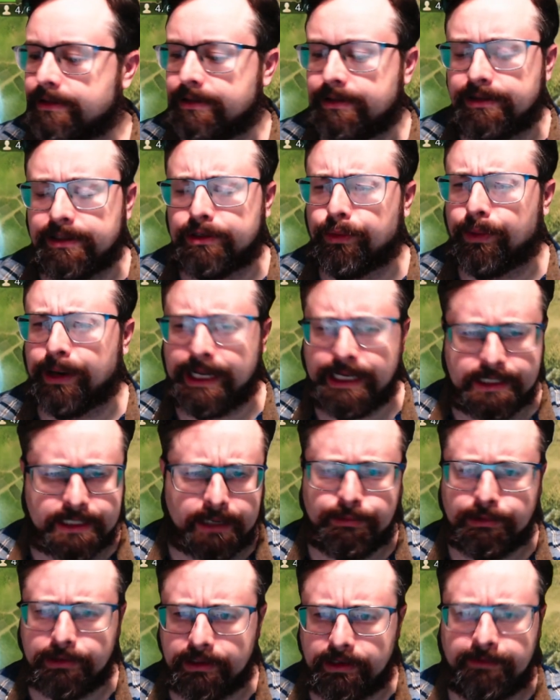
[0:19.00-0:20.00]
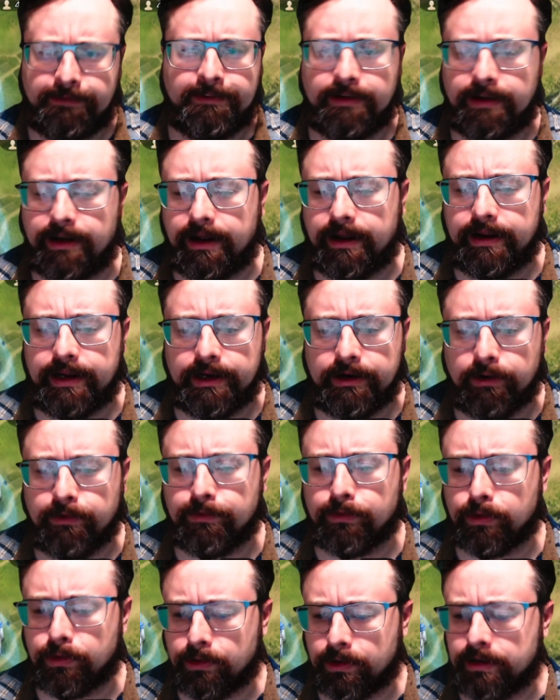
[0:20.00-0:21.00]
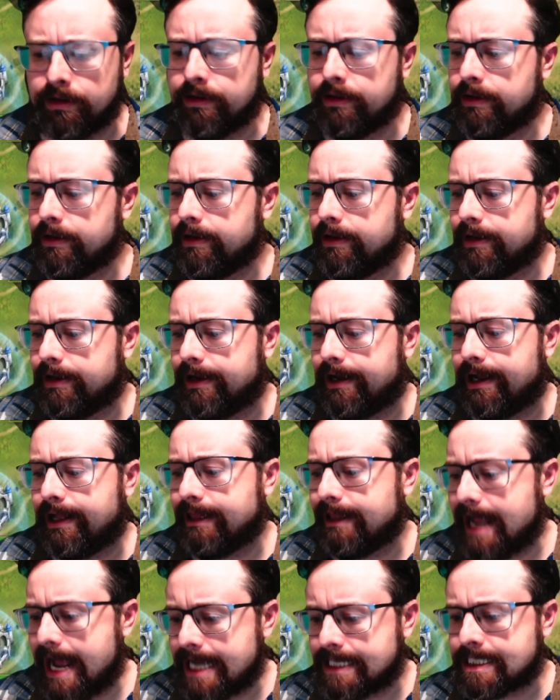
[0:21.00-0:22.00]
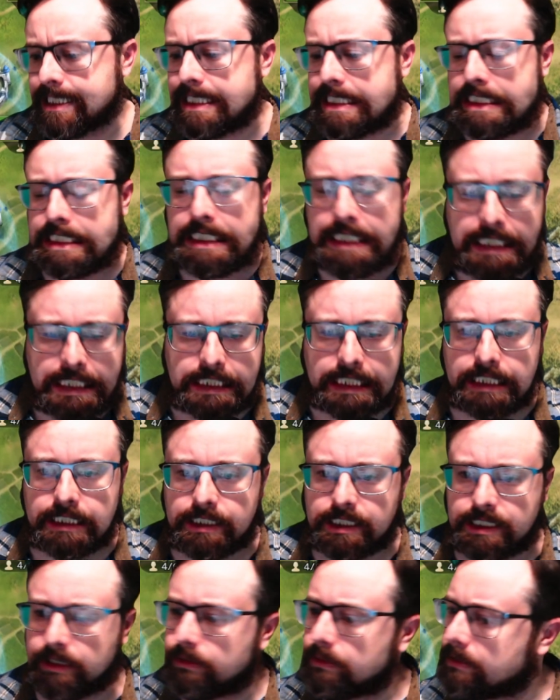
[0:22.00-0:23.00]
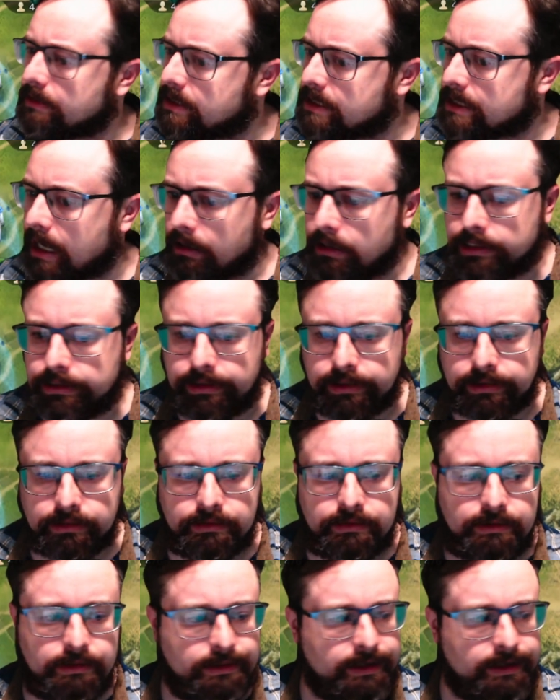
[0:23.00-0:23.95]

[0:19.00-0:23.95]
20s, I believe, in Overlord last season. So solid guild.